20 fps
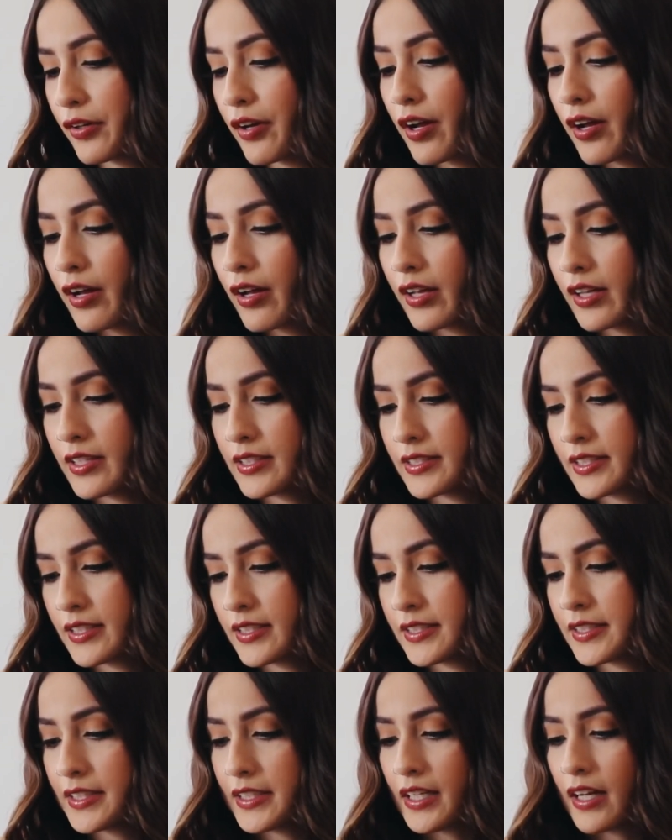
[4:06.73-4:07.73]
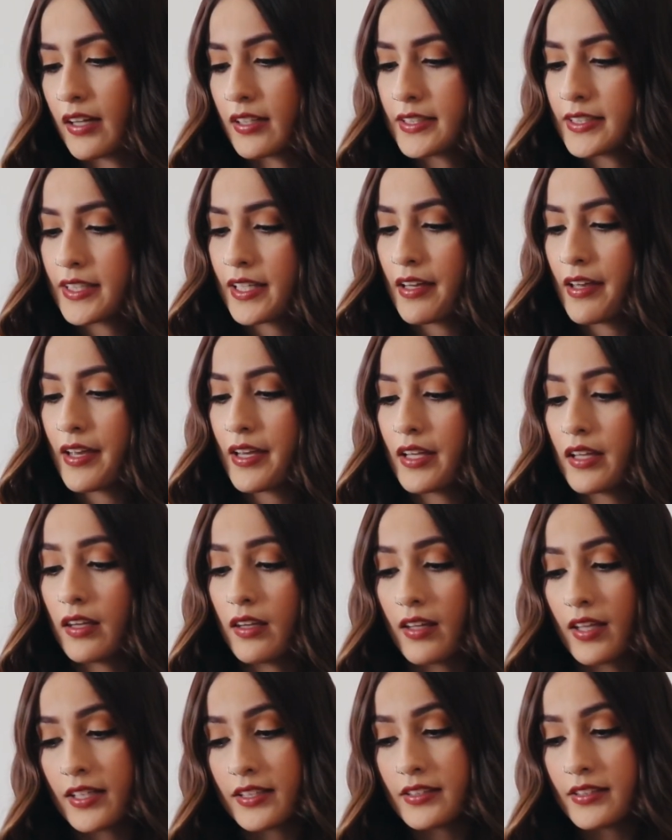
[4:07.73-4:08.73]
got is the
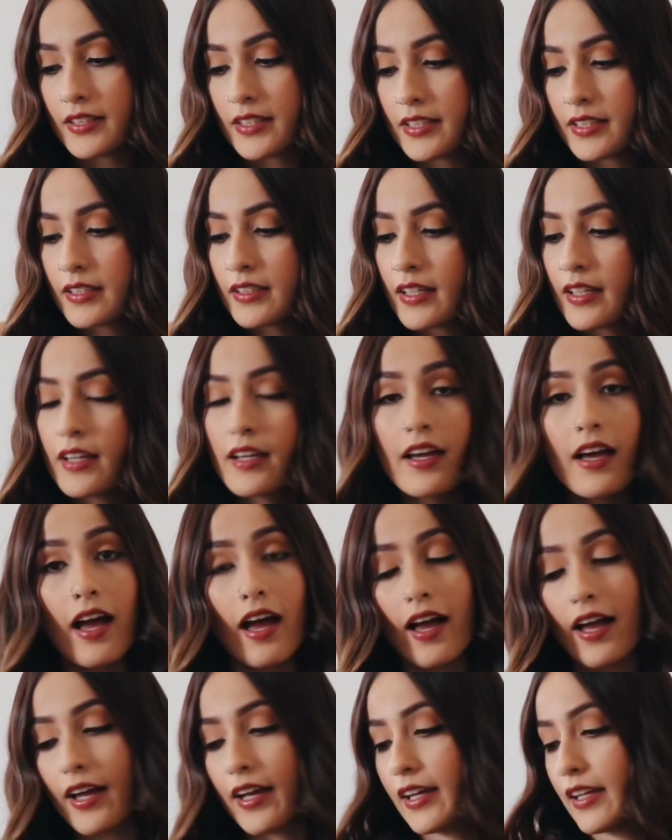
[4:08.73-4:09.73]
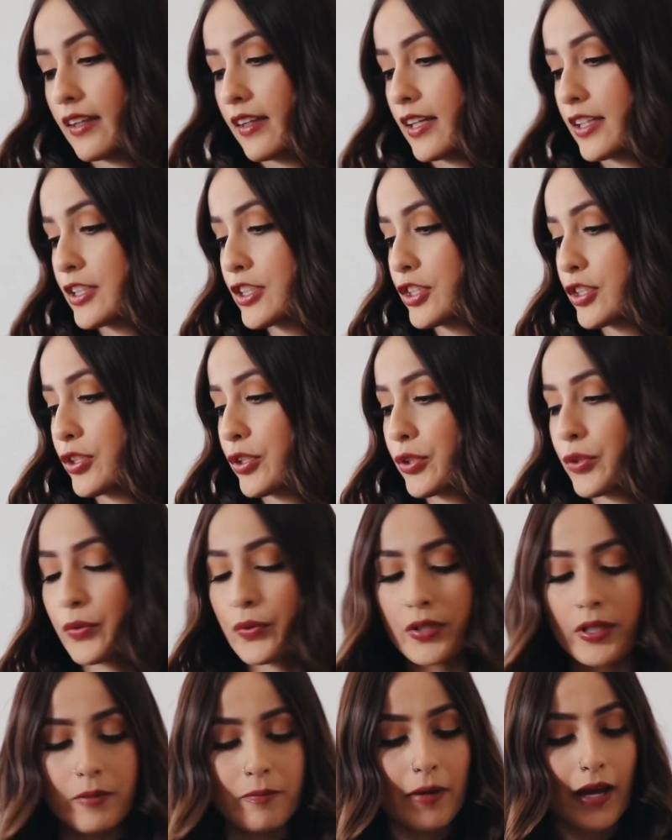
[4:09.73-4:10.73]
Ciate London Eye Luster
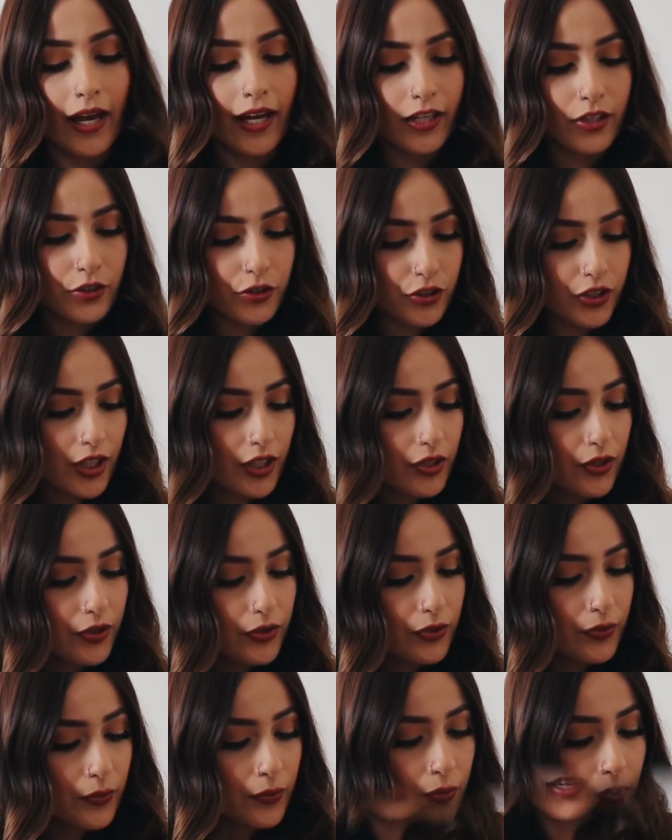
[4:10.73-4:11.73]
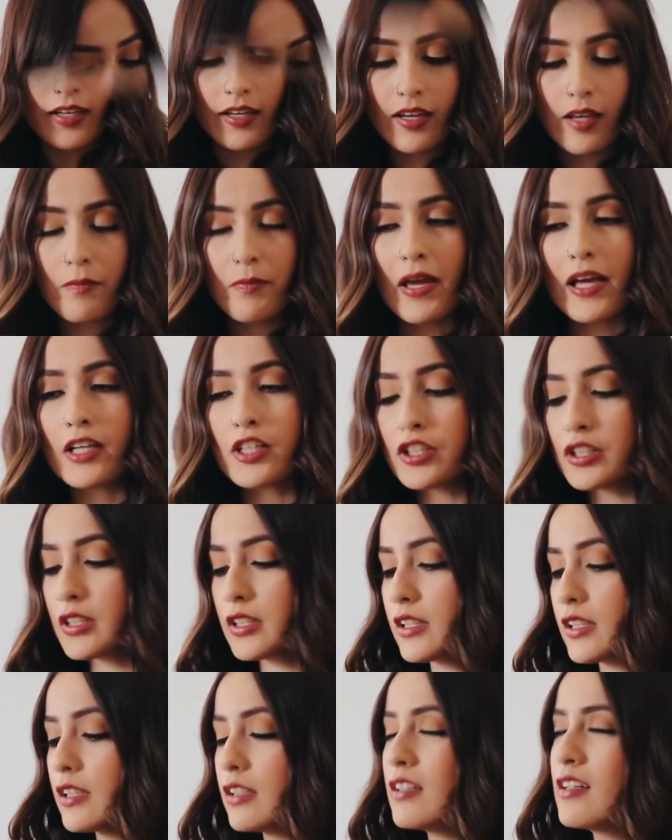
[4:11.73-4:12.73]
Cream Eyeshadow. And I'm
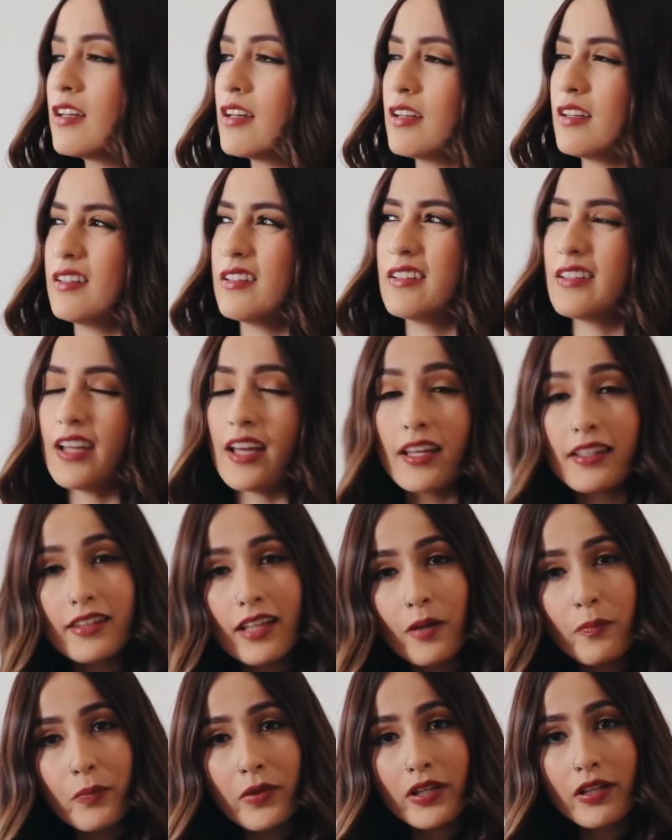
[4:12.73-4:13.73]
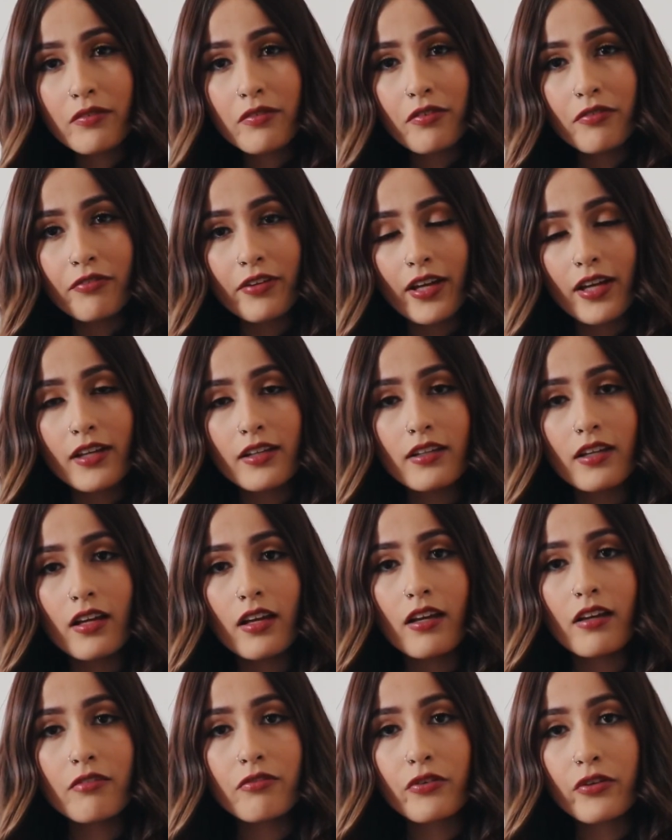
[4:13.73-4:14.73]
actually not that big of a fan
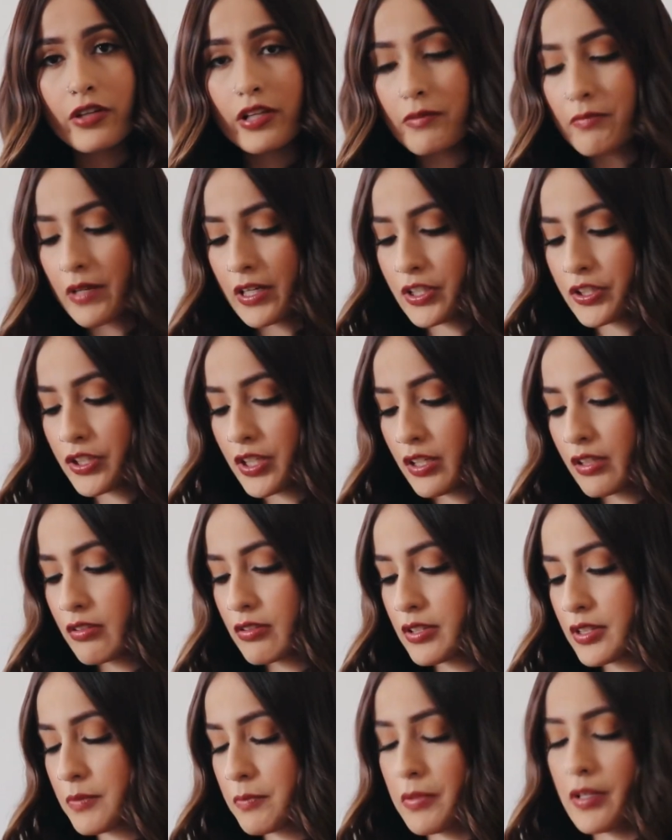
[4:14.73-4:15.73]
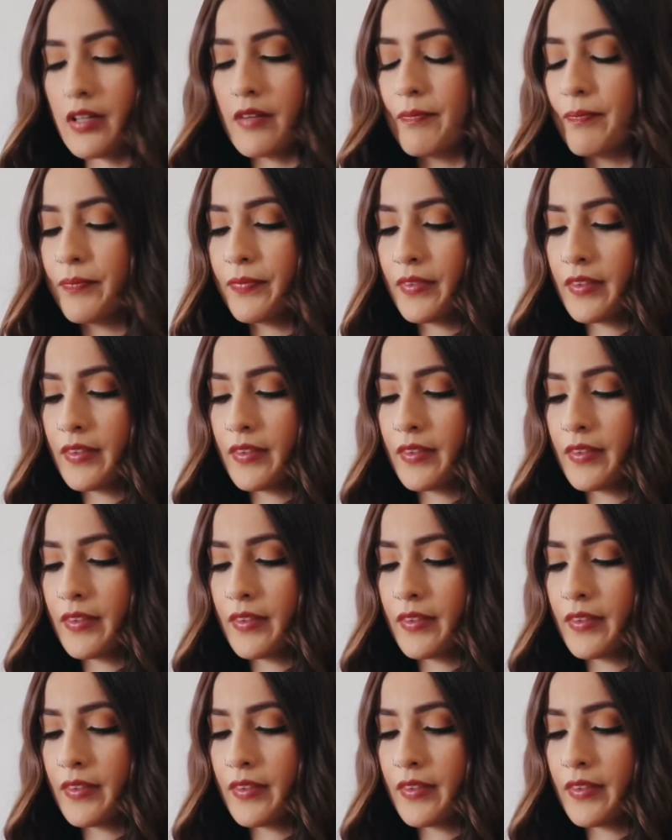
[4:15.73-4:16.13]
of cream eyeshadows, but